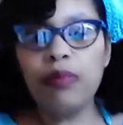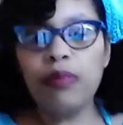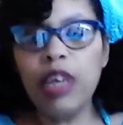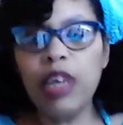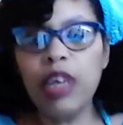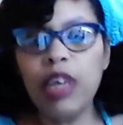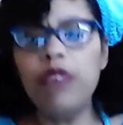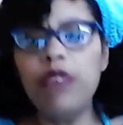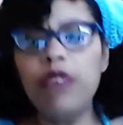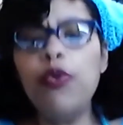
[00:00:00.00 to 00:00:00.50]

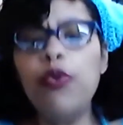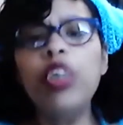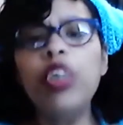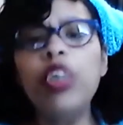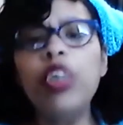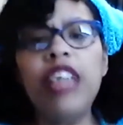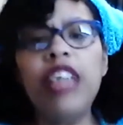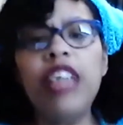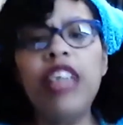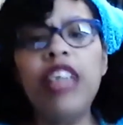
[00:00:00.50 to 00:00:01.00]
It's 4
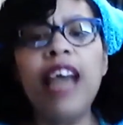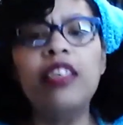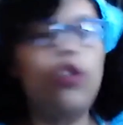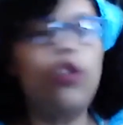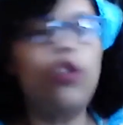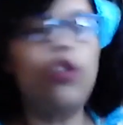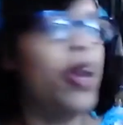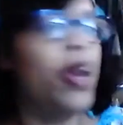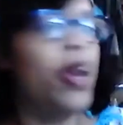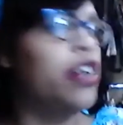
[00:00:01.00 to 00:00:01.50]
giant
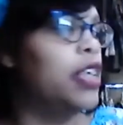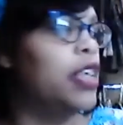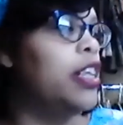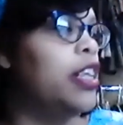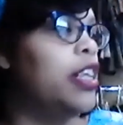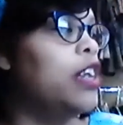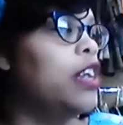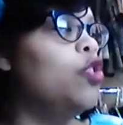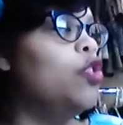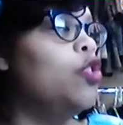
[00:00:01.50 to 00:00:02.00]
squares,
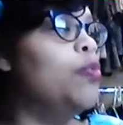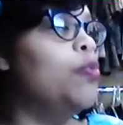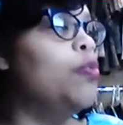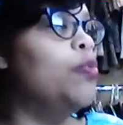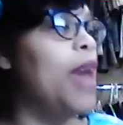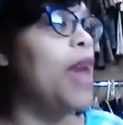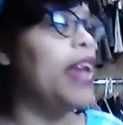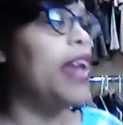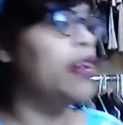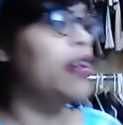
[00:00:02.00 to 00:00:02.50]
and then you
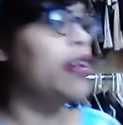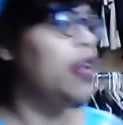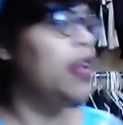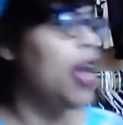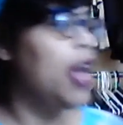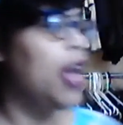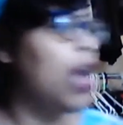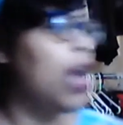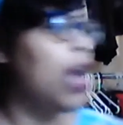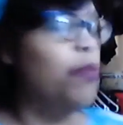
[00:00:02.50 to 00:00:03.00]
make
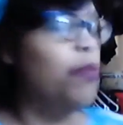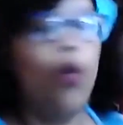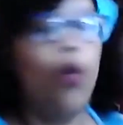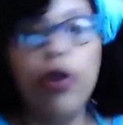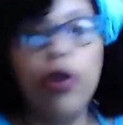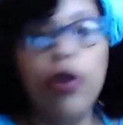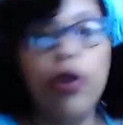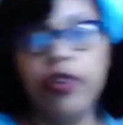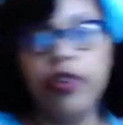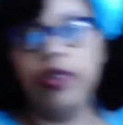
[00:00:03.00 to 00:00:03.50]
a
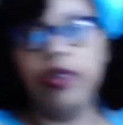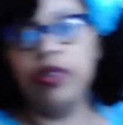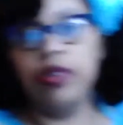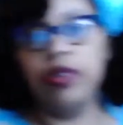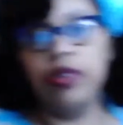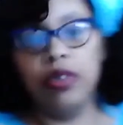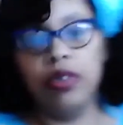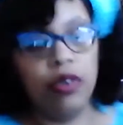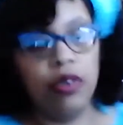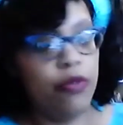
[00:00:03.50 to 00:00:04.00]
border
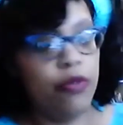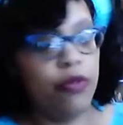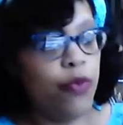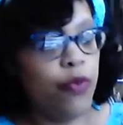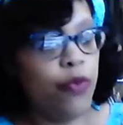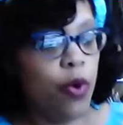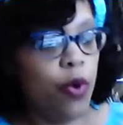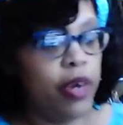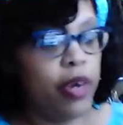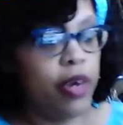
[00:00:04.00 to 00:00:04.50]

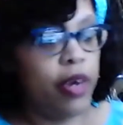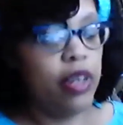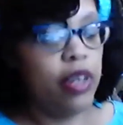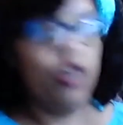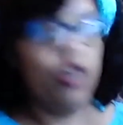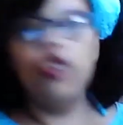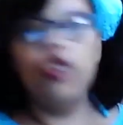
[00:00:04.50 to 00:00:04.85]
for it.